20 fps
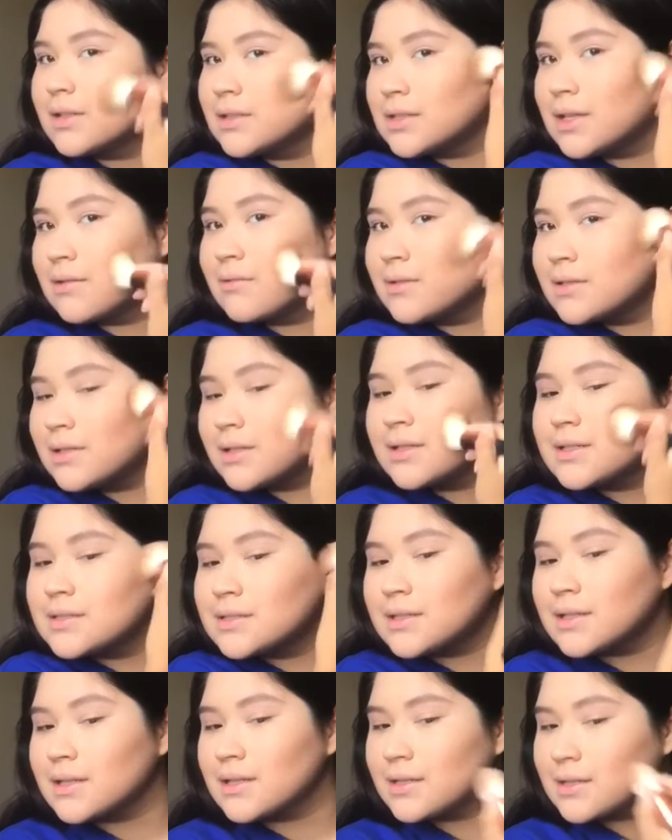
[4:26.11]
Is that what you guys
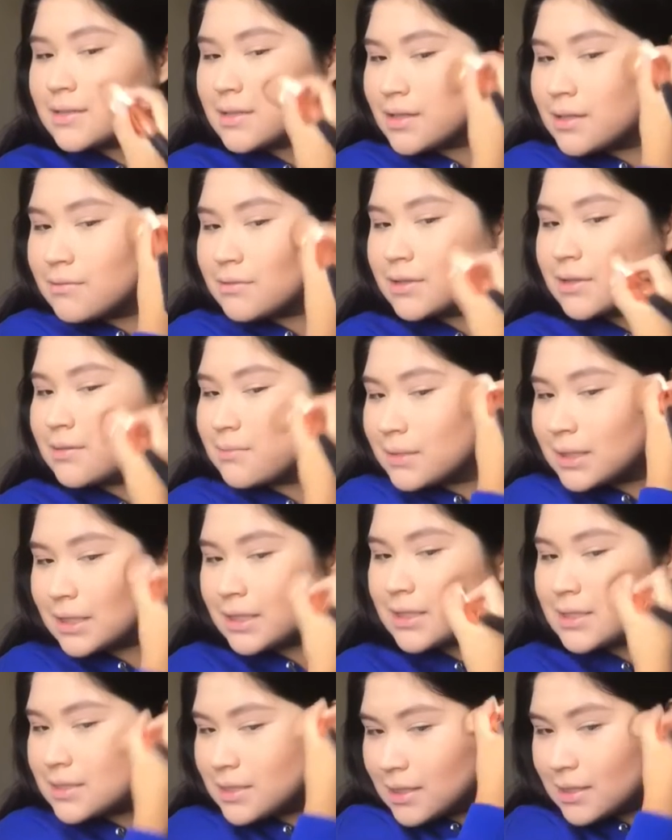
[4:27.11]
say? Is that what the
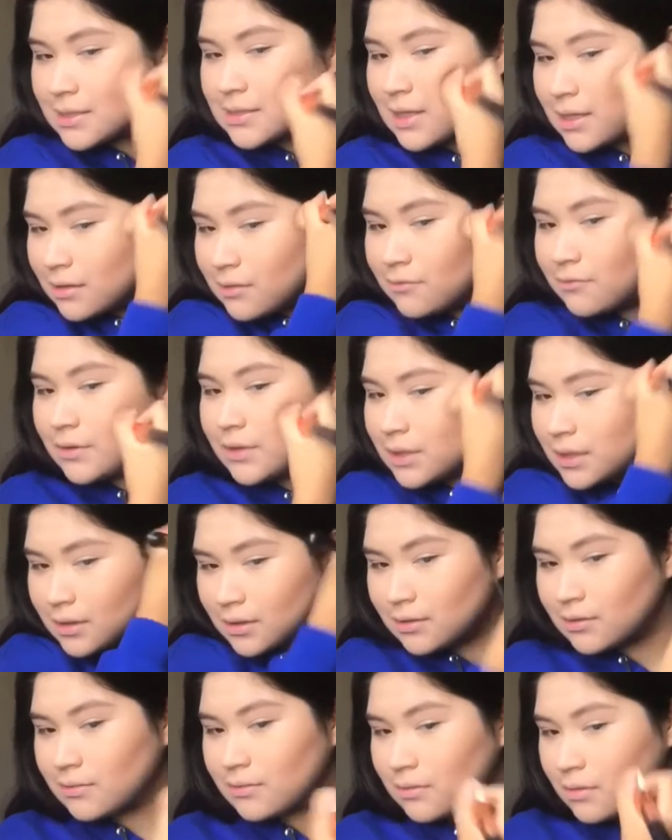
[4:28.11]
media says? I don't
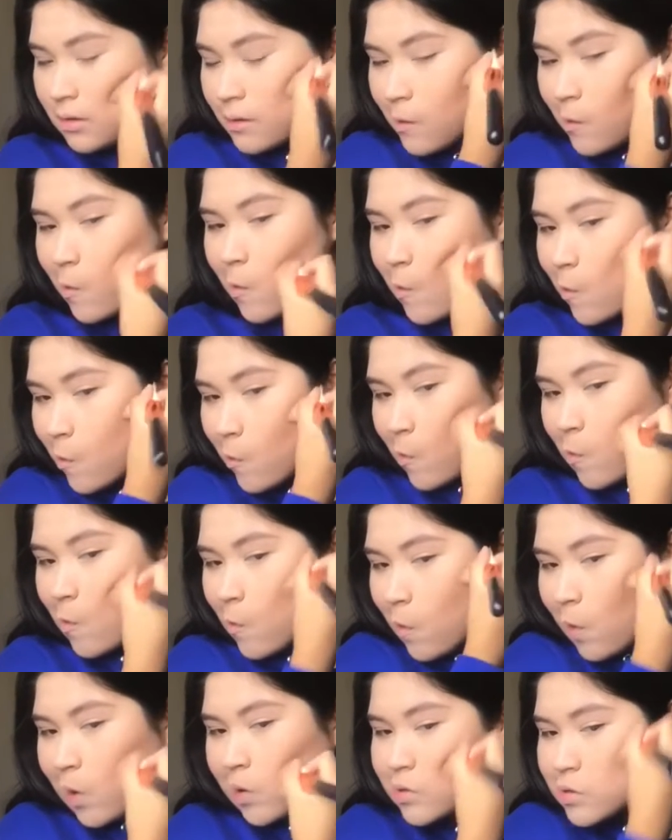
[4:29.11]
fucking know.
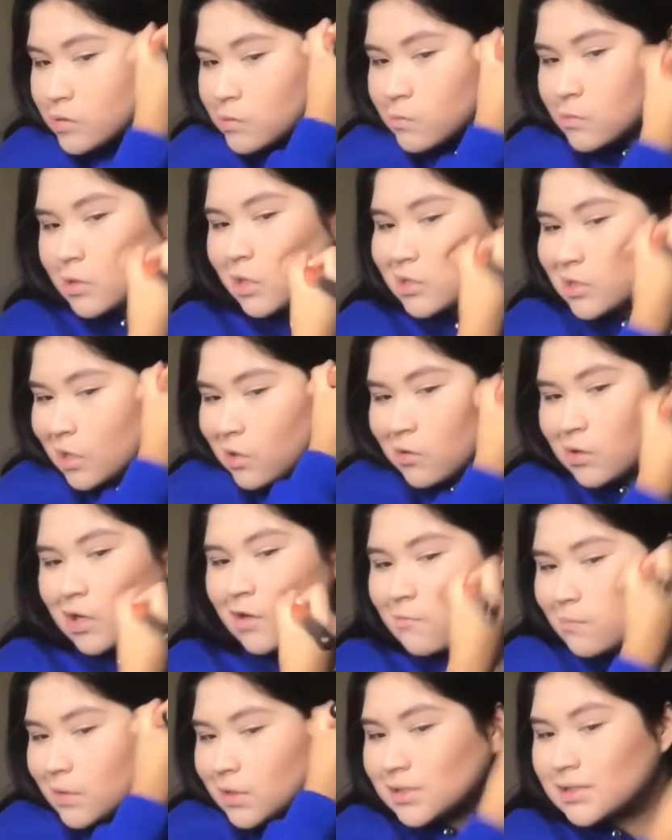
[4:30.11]
I just realized I don't
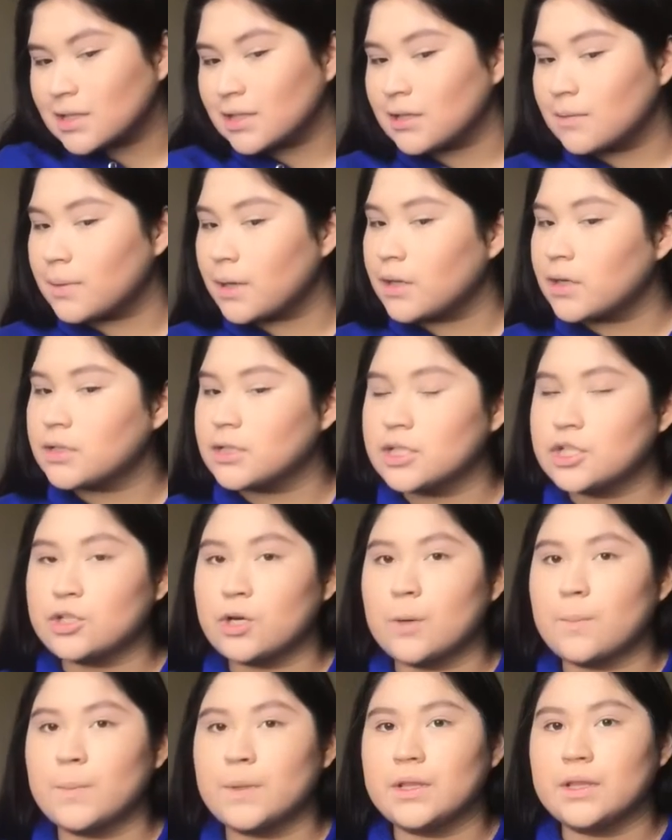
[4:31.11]
have my setting powder to
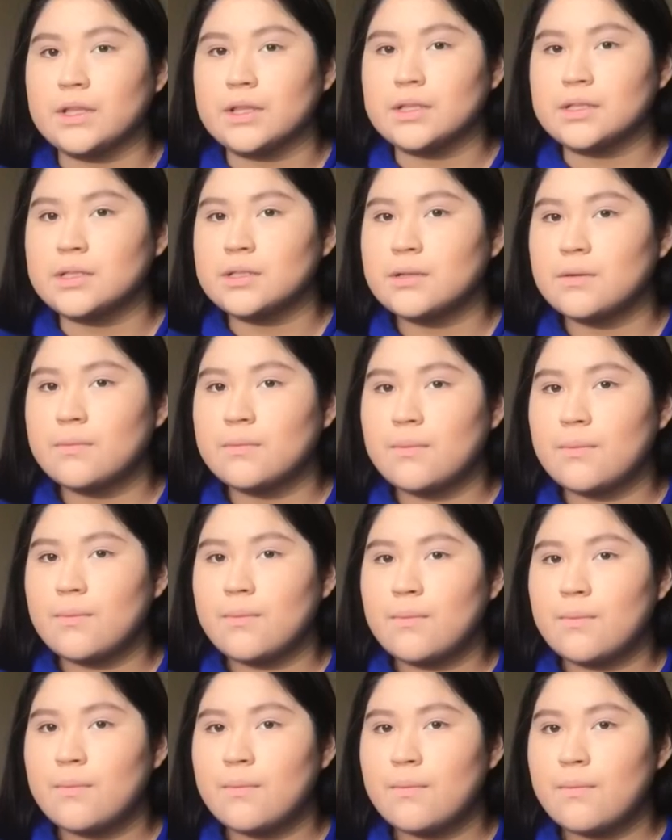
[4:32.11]
sharpen this.
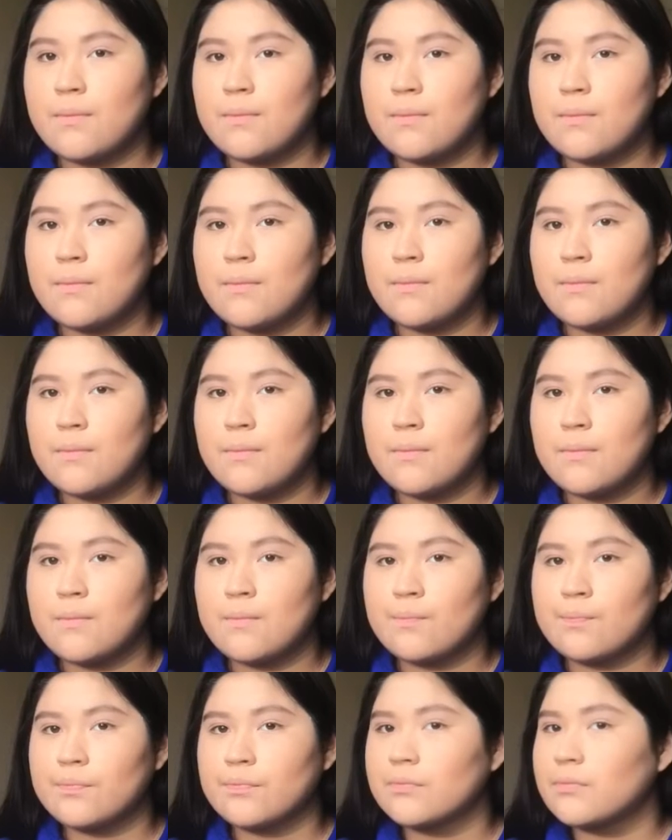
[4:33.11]

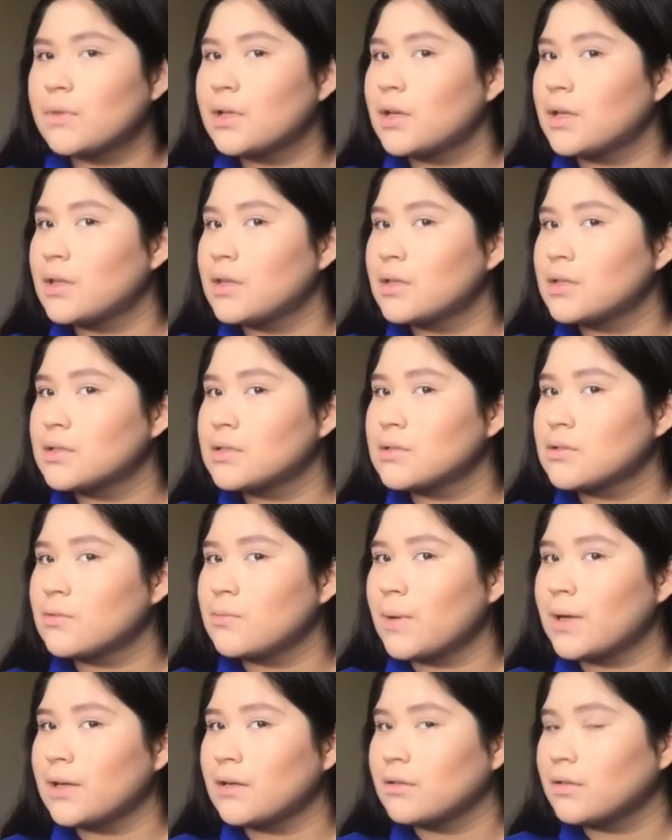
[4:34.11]
Oh my god, it looks so
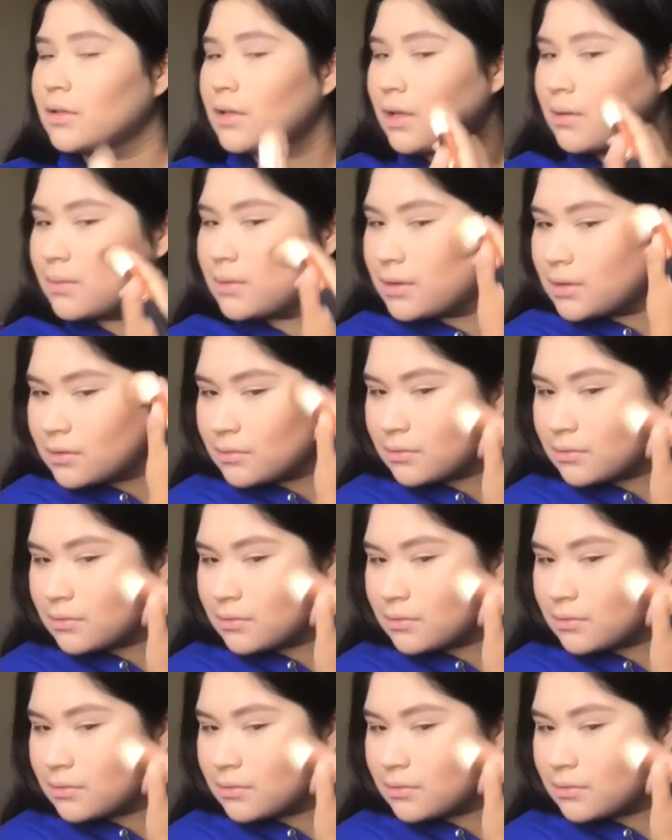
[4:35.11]
bad on the camera.